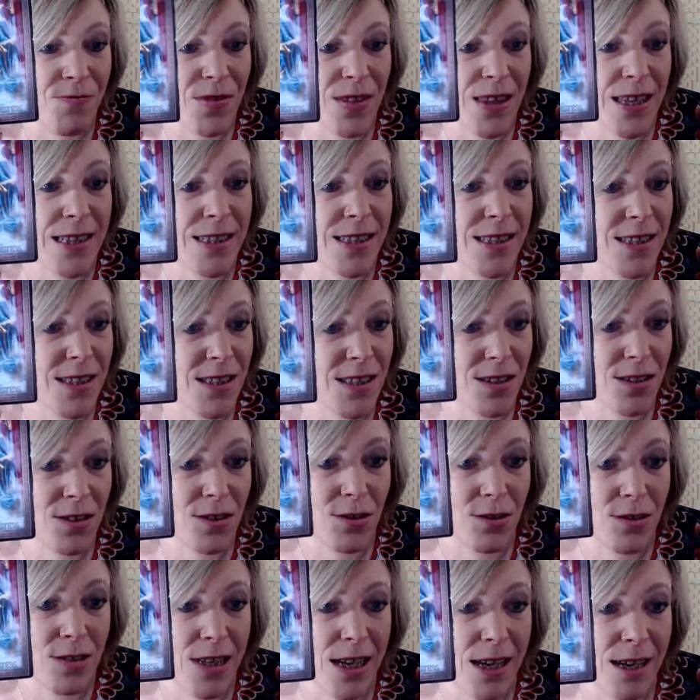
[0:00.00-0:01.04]
This is
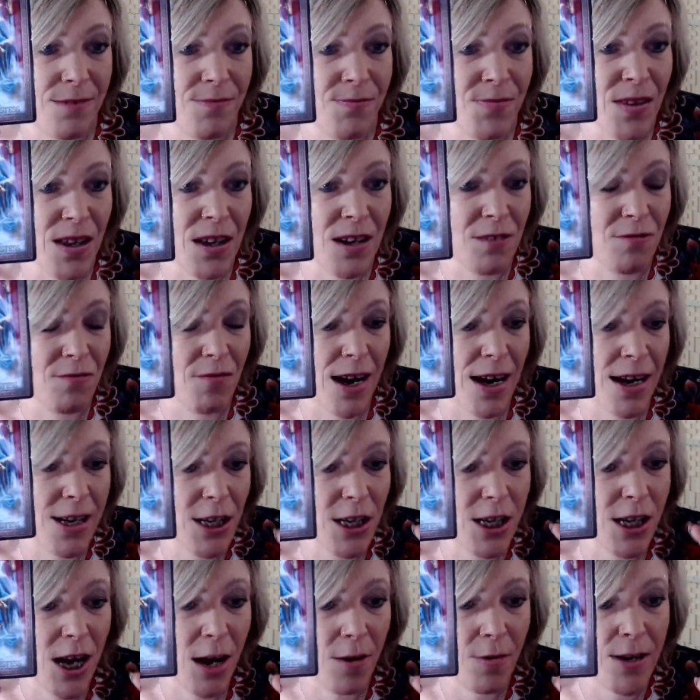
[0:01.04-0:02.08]
stunning, right?
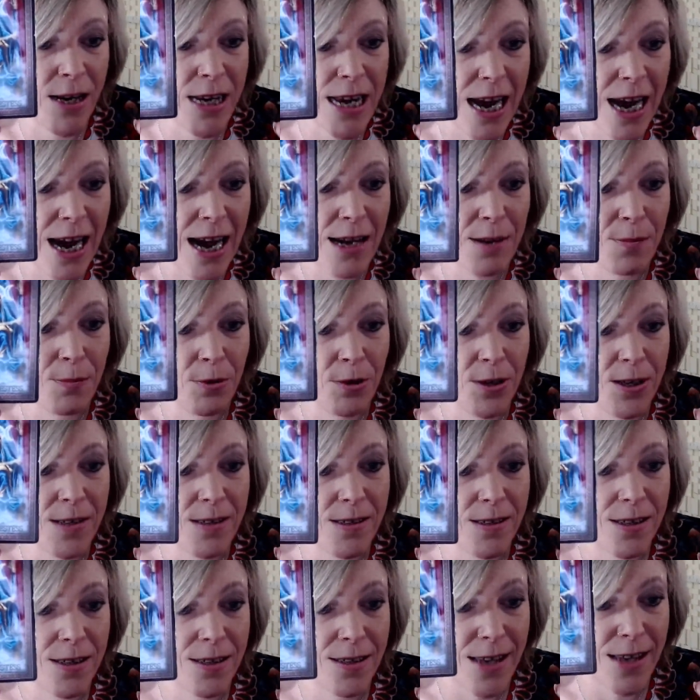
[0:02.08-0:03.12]
You know, in your High
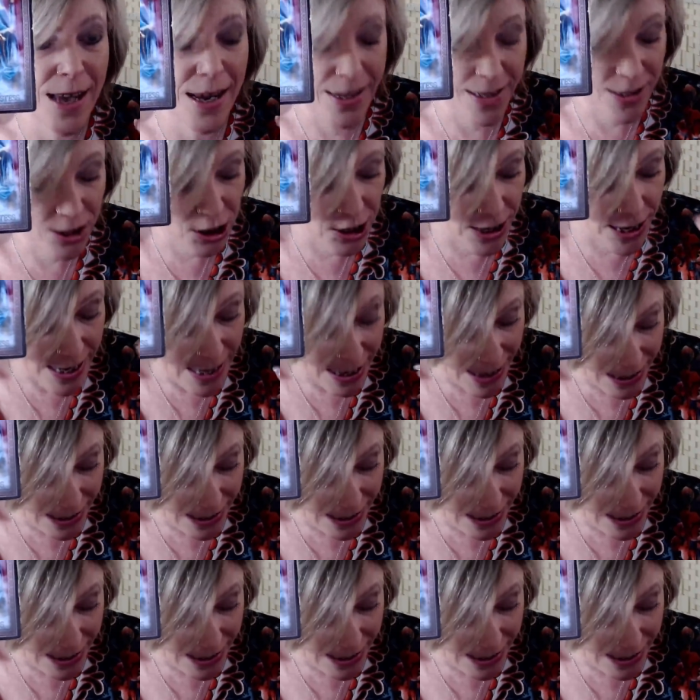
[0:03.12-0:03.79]
Priestess energy,